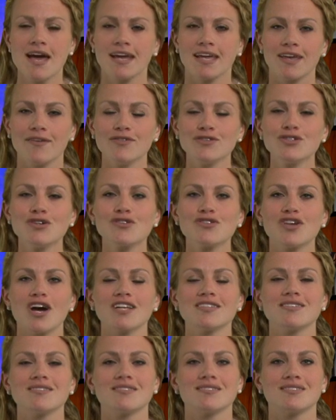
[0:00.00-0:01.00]
Give us your
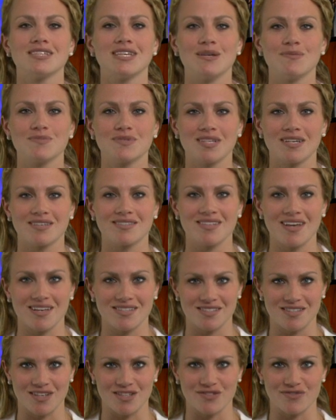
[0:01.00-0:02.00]
thoughts on the team's success
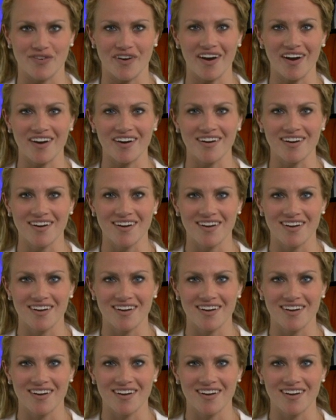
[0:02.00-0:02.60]
thus far.